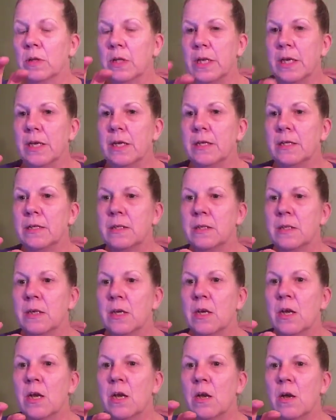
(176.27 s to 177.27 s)
list
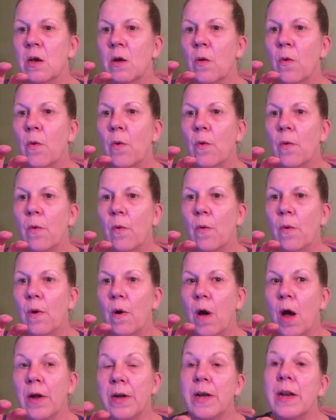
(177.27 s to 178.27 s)

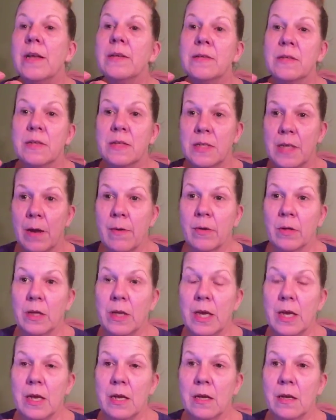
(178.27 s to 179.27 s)

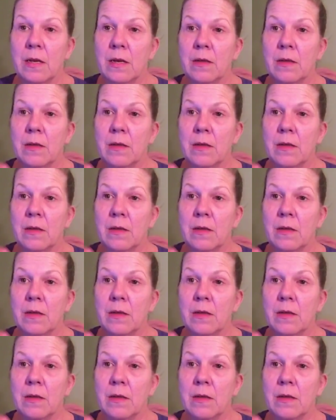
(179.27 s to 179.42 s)
unnecessarily.